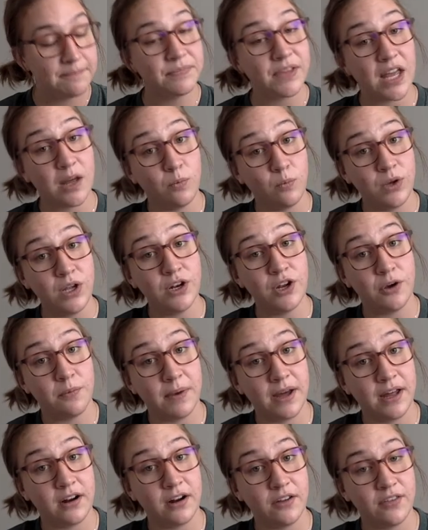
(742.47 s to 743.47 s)
And we know
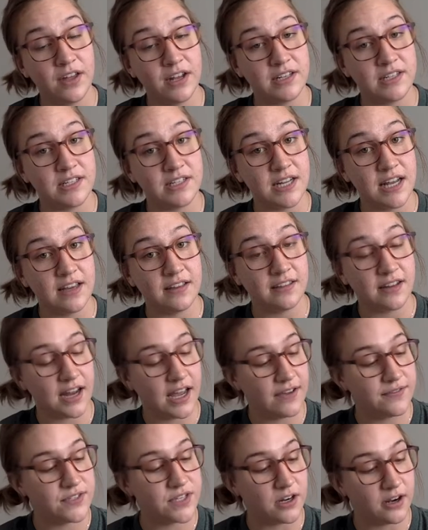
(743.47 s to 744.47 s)
better than to take the
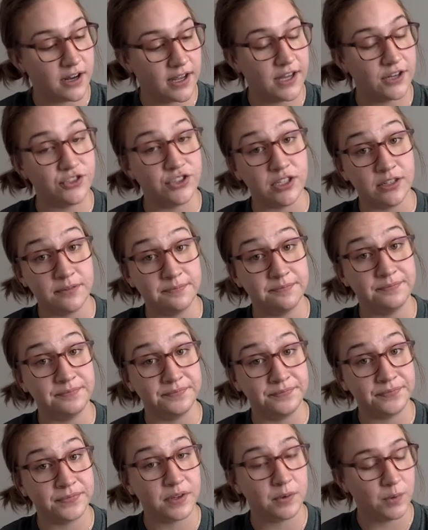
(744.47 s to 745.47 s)
knives in our
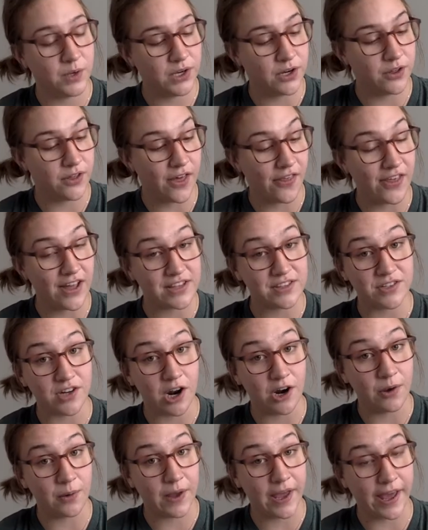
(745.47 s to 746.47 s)
kitchen. We know that that's
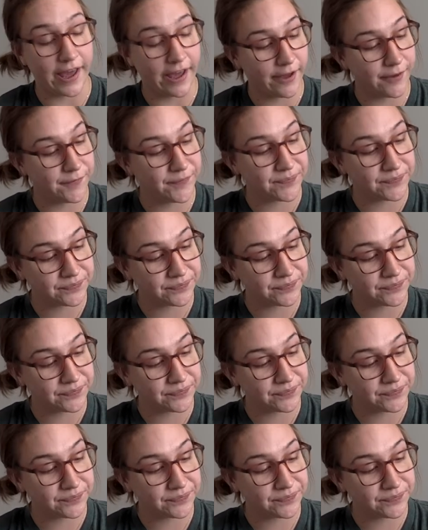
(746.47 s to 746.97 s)
not okay.